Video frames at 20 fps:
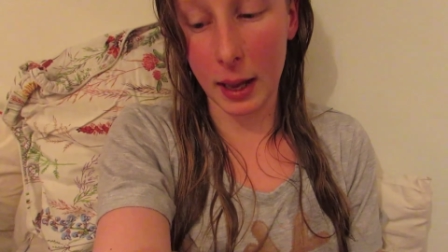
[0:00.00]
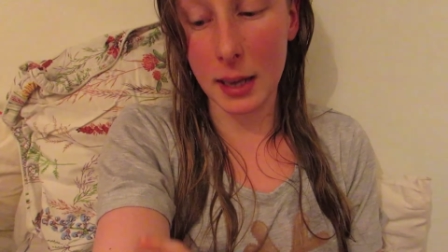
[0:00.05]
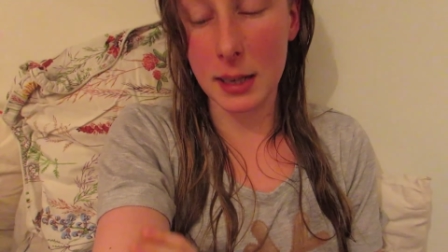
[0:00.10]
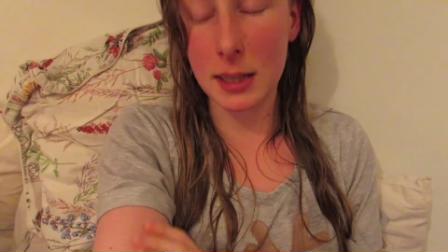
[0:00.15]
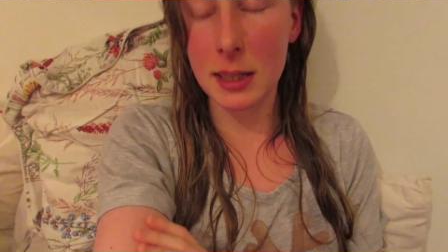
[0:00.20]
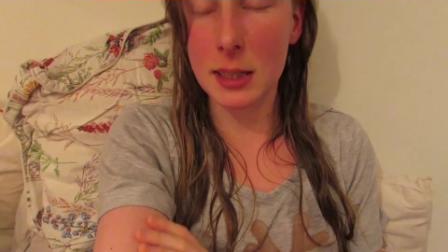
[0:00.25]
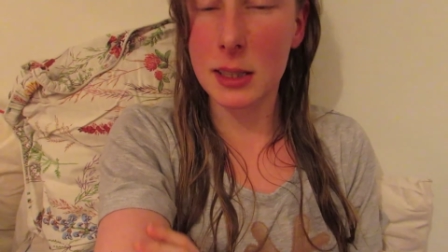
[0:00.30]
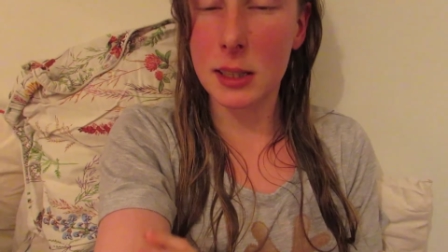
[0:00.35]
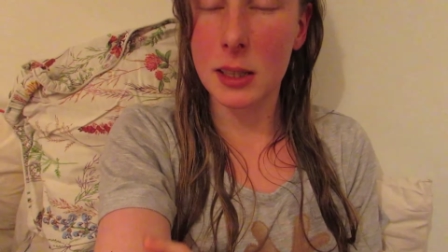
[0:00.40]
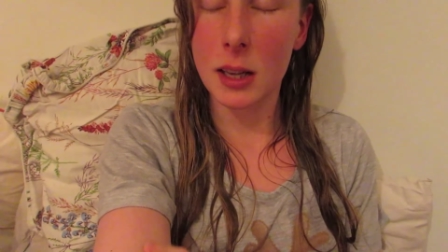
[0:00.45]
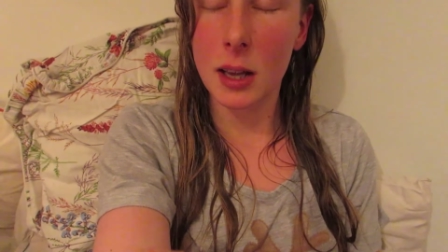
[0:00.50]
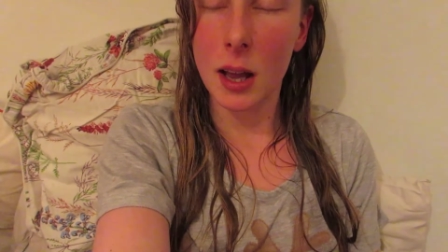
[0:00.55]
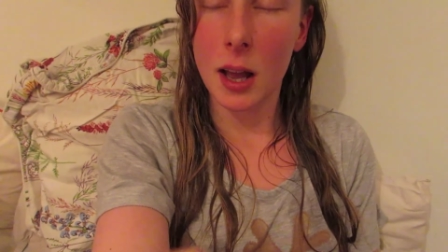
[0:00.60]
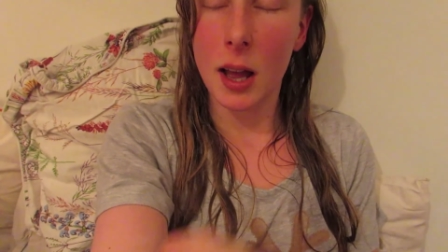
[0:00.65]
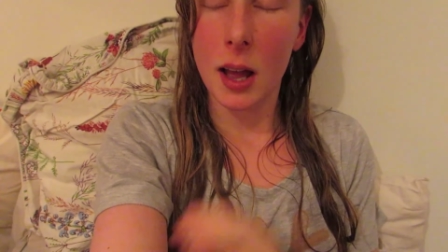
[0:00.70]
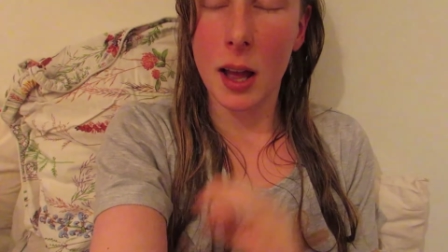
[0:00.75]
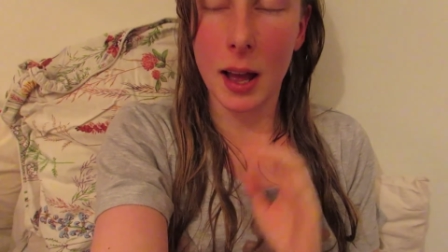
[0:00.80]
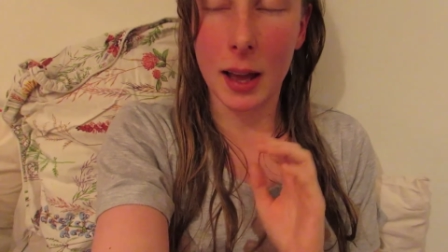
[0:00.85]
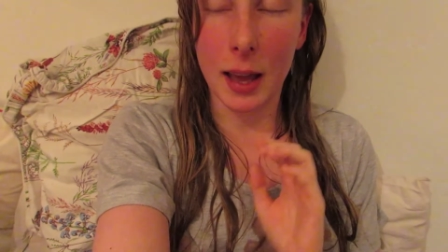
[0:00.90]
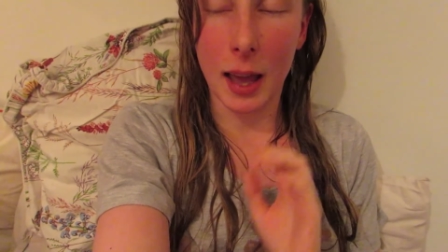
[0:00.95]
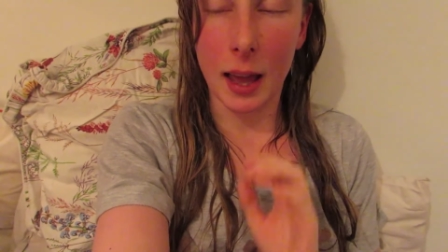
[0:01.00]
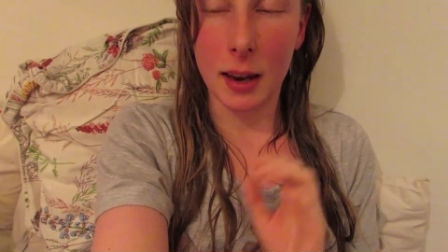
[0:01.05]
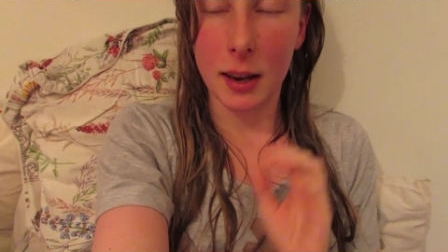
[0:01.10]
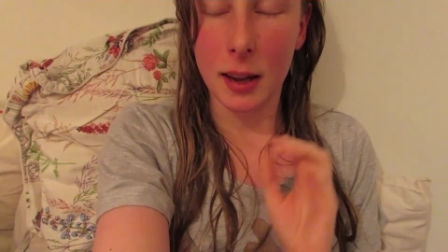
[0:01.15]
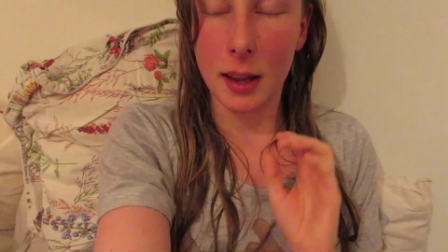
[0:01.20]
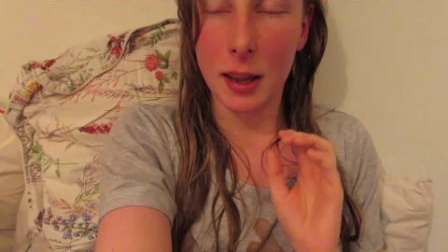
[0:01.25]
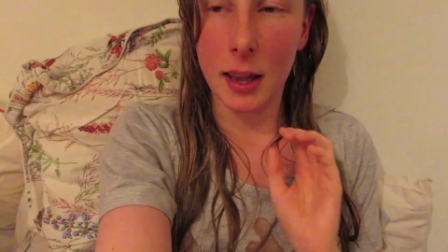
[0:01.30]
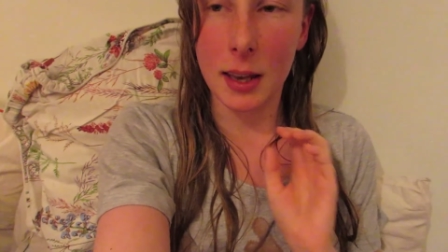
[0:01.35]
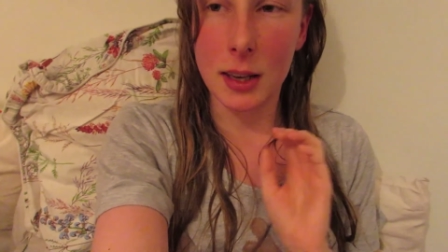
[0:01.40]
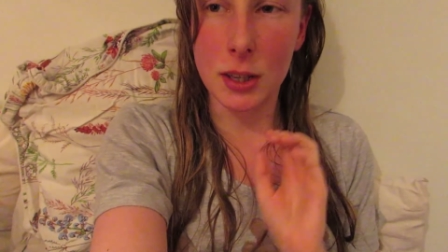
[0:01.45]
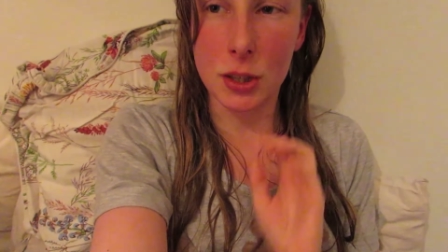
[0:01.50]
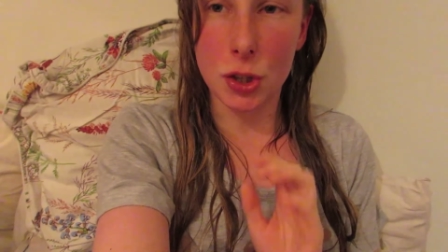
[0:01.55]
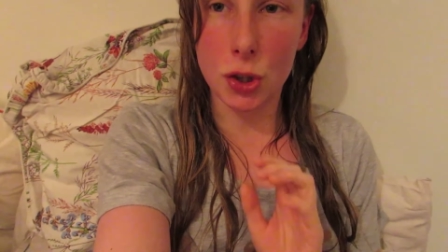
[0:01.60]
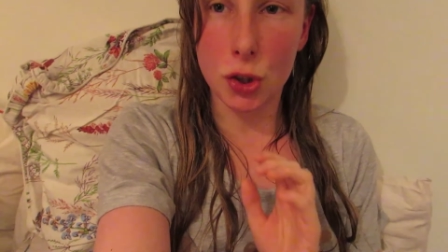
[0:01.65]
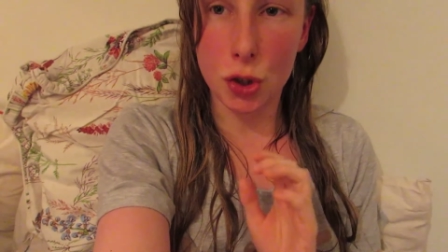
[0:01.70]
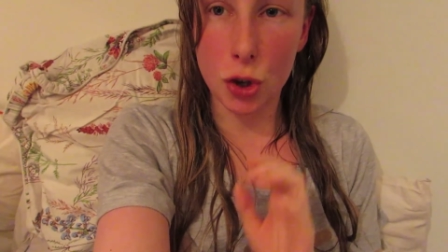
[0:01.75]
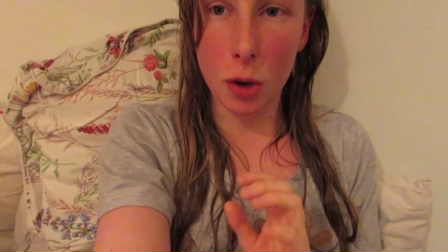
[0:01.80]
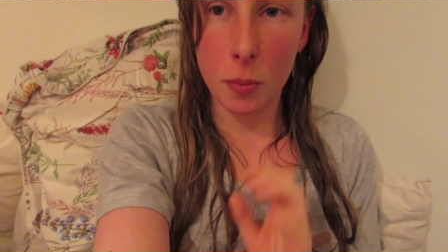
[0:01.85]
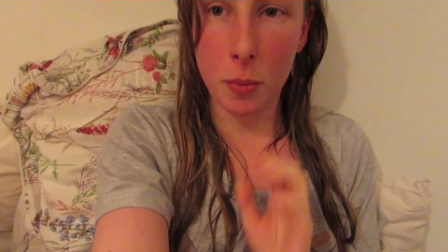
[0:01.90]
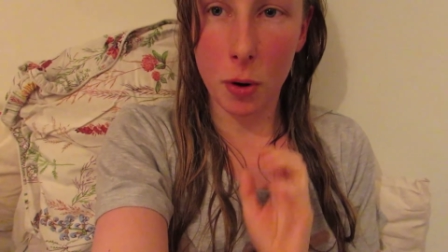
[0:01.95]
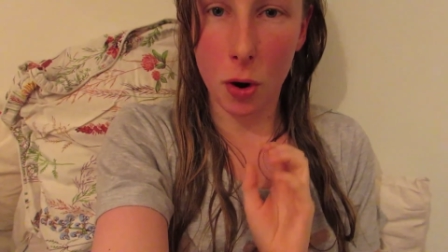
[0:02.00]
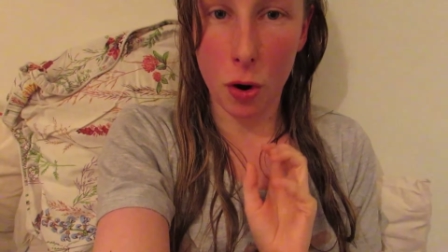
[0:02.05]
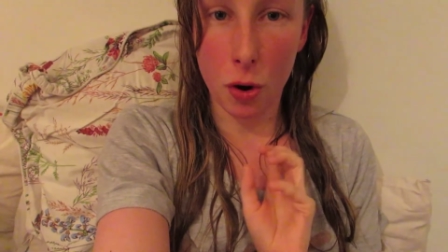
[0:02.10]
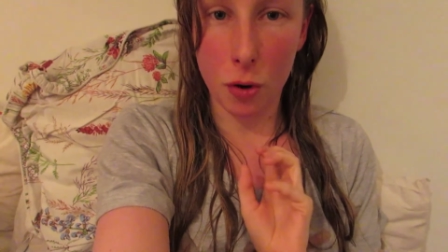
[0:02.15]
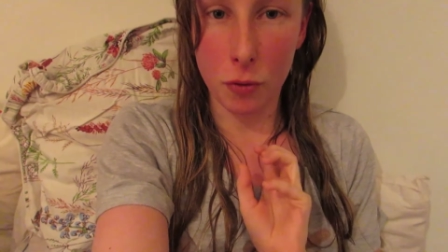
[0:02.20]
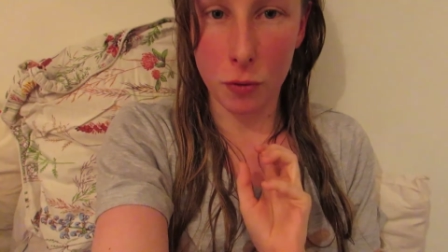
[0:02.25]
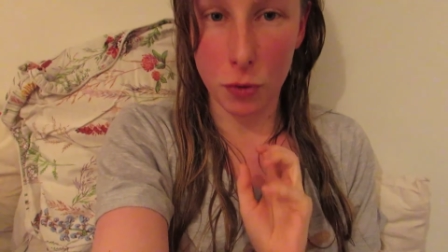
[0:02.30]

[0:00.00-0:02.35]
It is, again, it is the job of